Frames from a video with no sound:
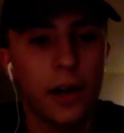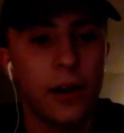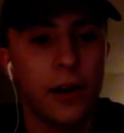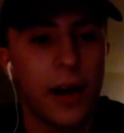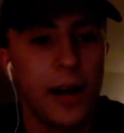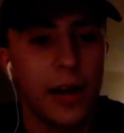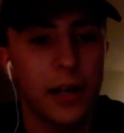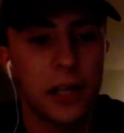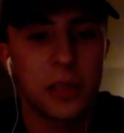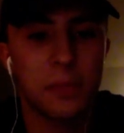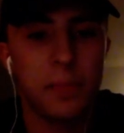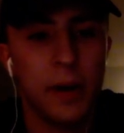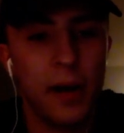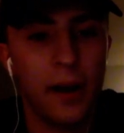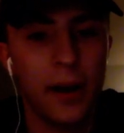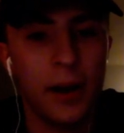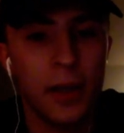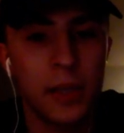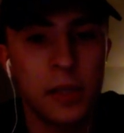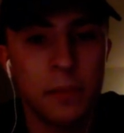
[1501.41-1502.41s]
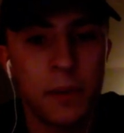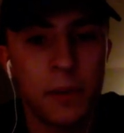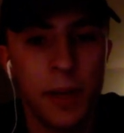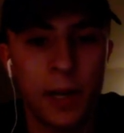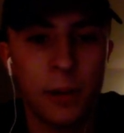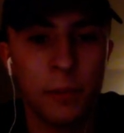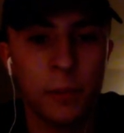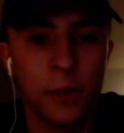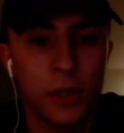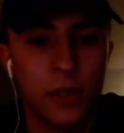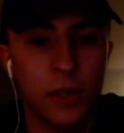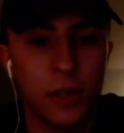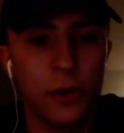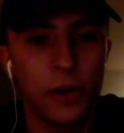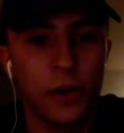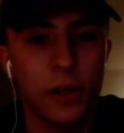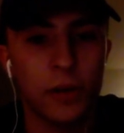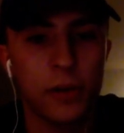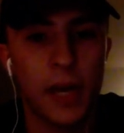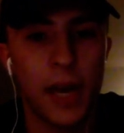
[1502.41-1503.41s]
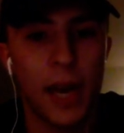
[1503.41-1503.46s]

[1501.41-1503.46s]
Great experience being able to tour those